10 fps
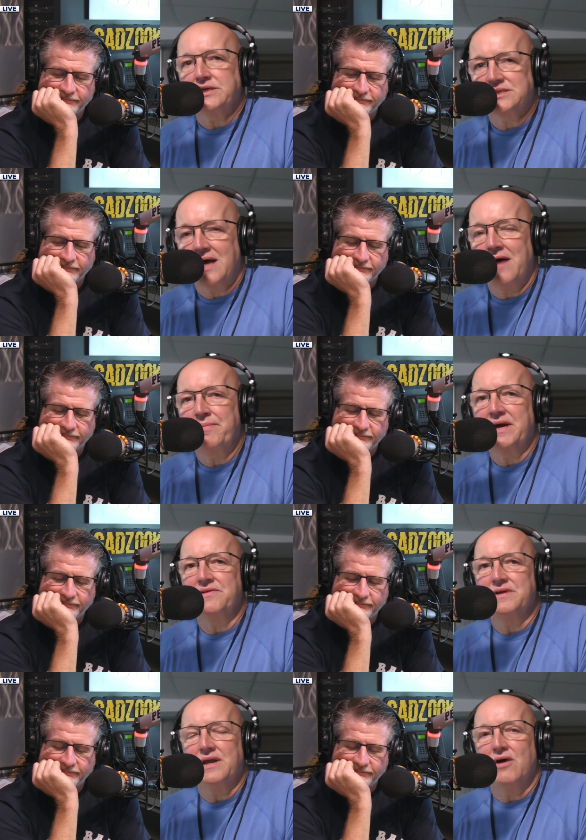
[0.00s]
Speaker 1: stopping
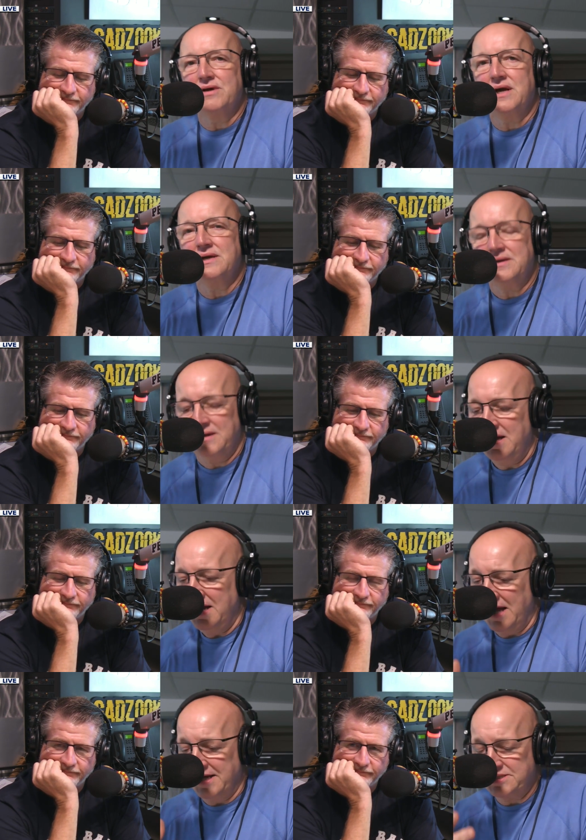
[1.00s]
at you know, g-
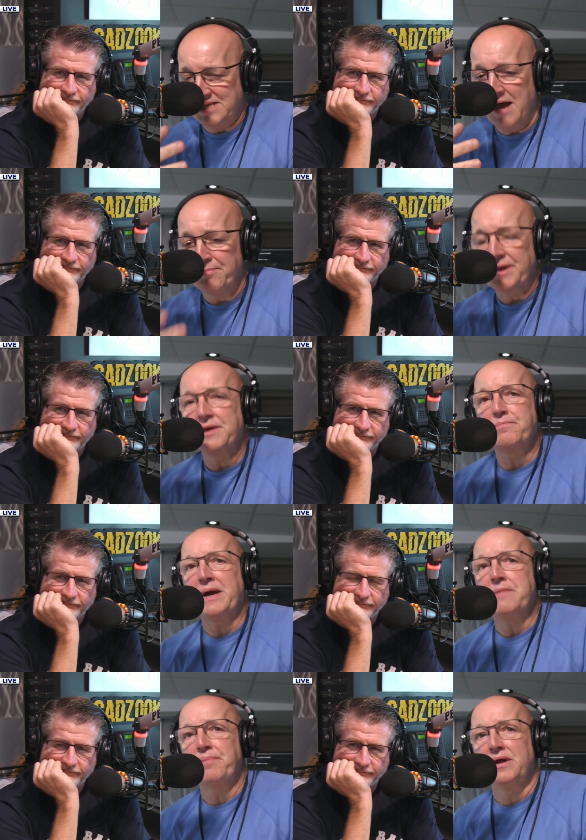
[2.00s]
sampling the
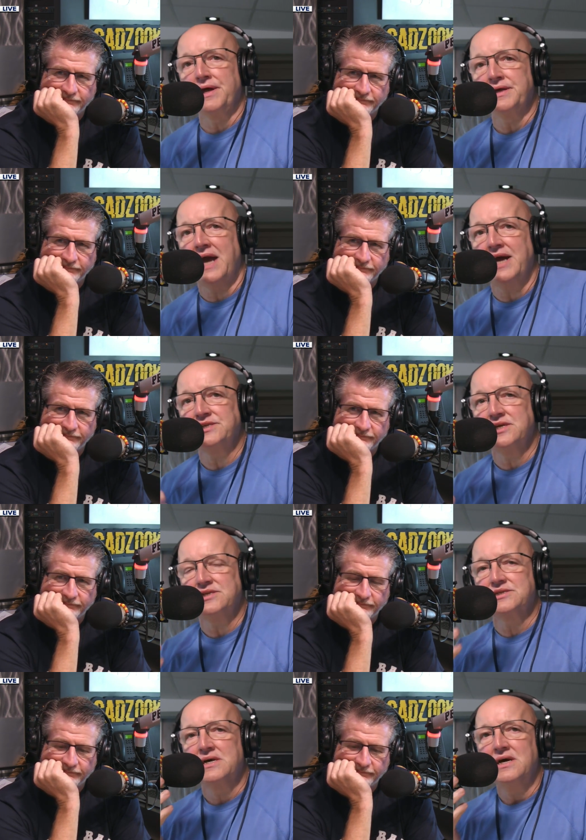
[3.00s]
people. And
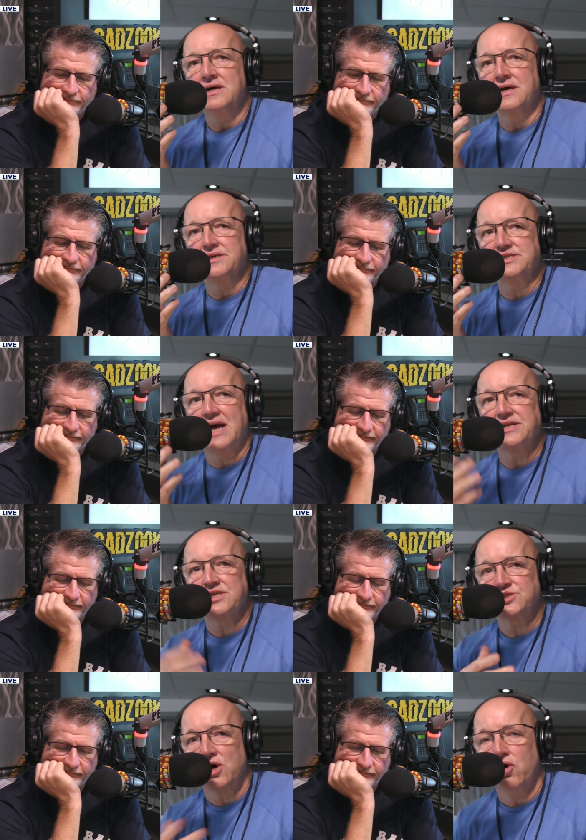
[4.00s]
Casey's
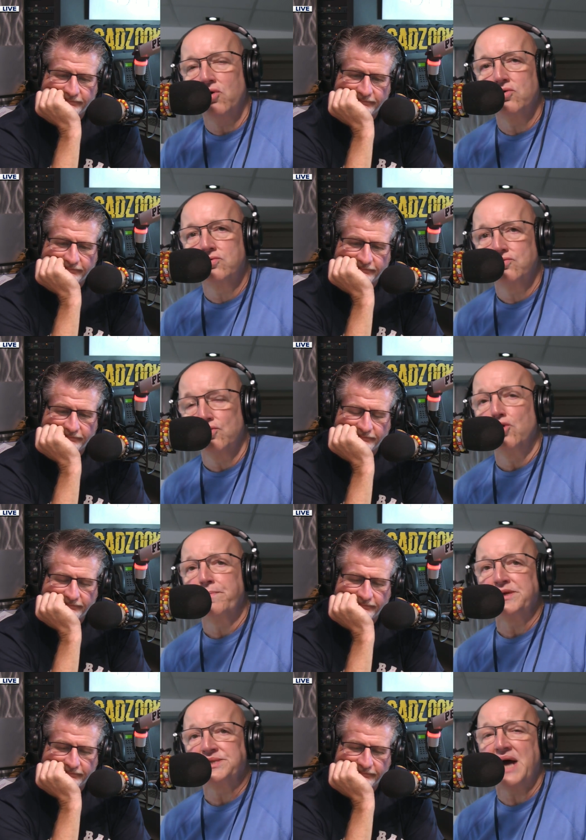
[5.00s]
consensus, the whole
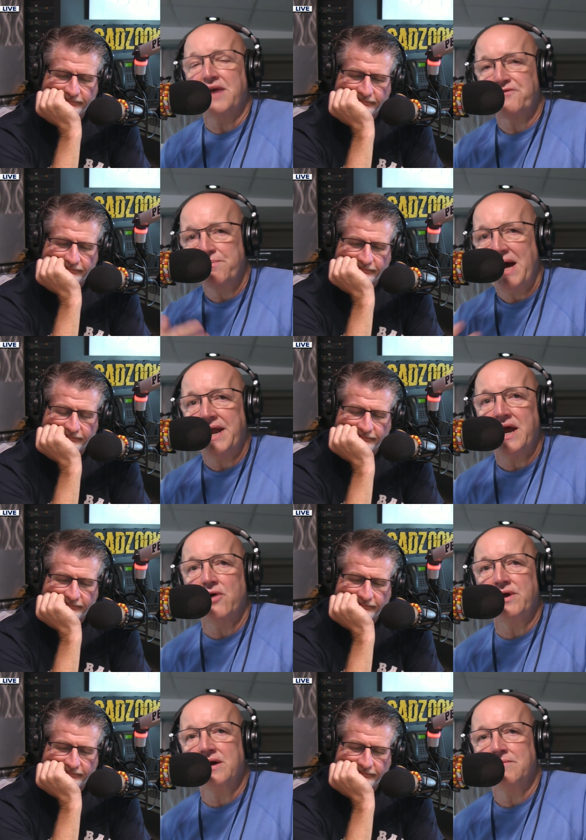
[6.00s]
group is that from that
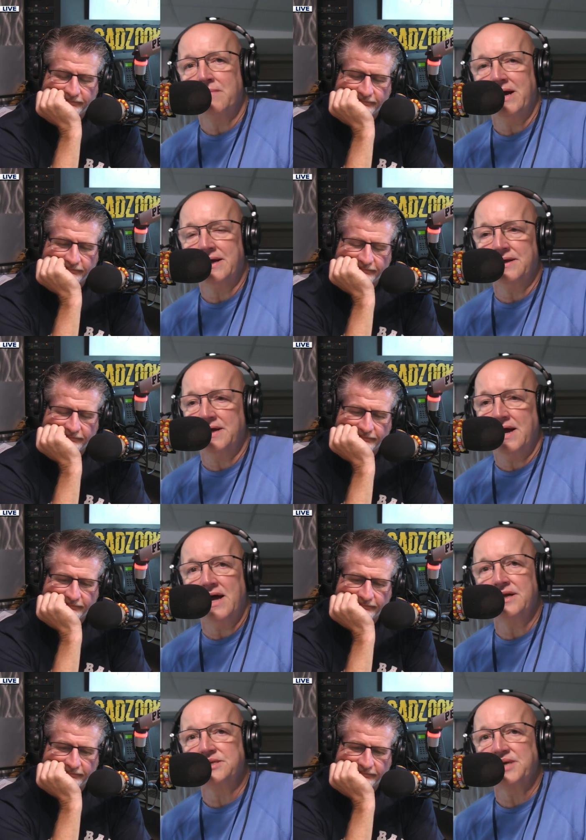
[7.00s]
area, Mike and uh,
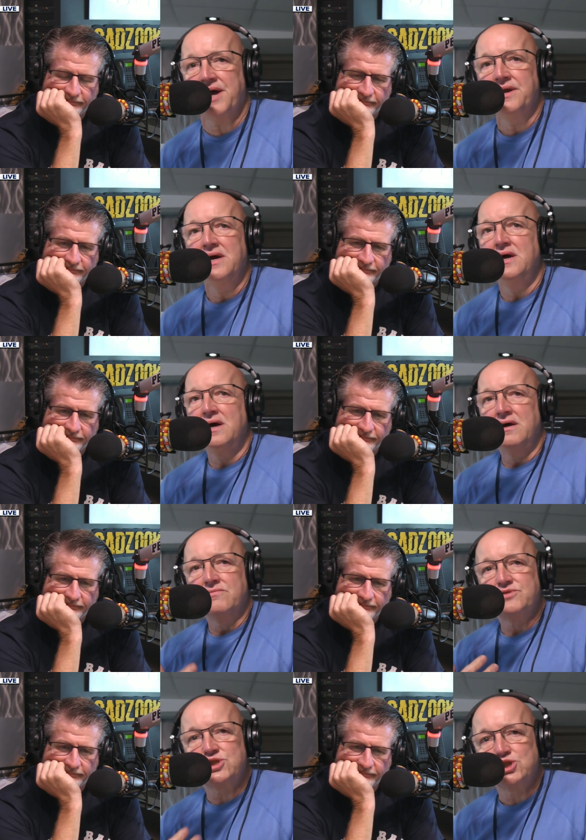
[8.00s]
Alex, that
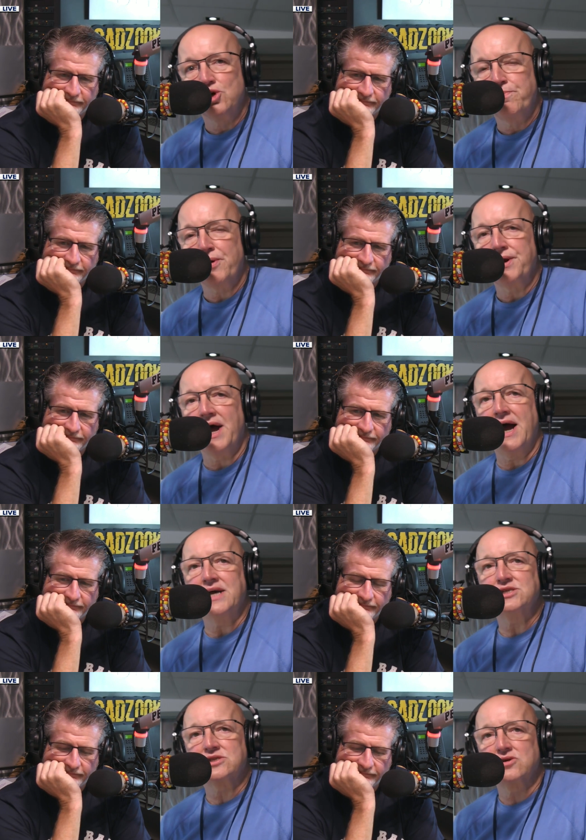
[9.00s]
super
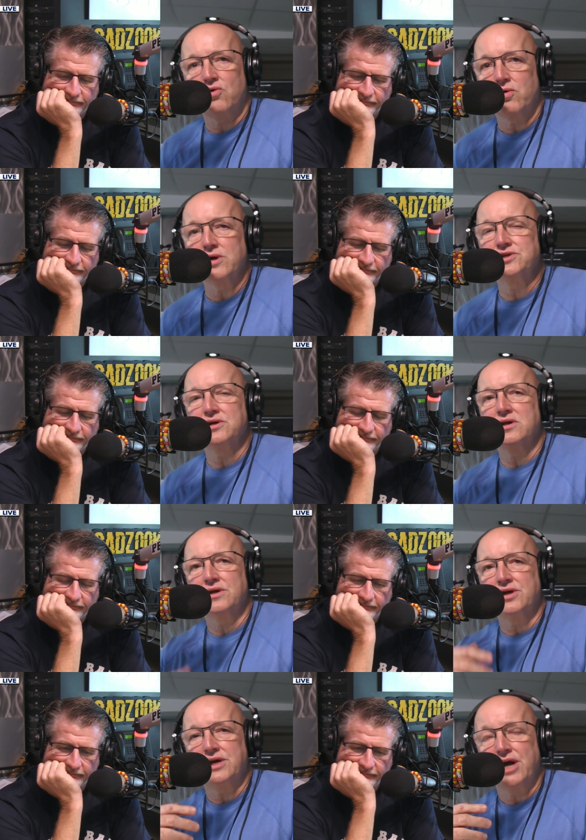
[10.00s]
nice, cordial.
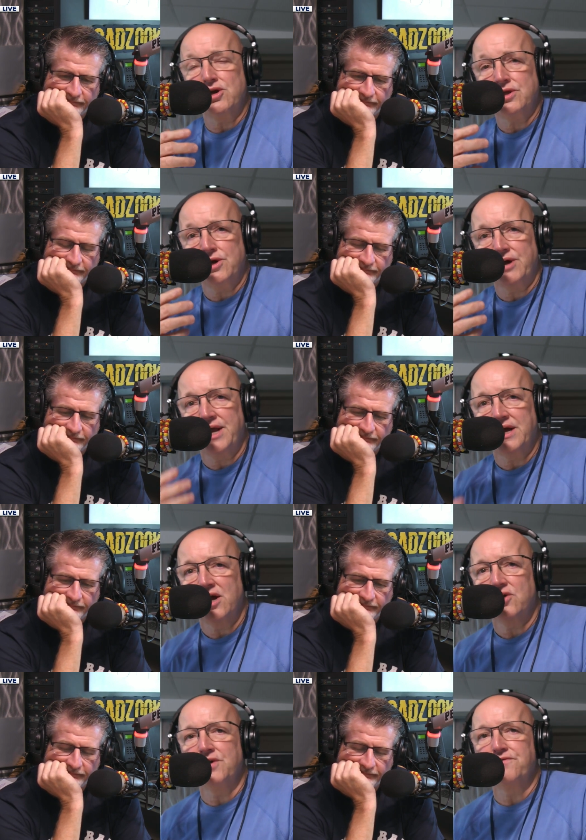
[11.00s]
Get, they're getting a good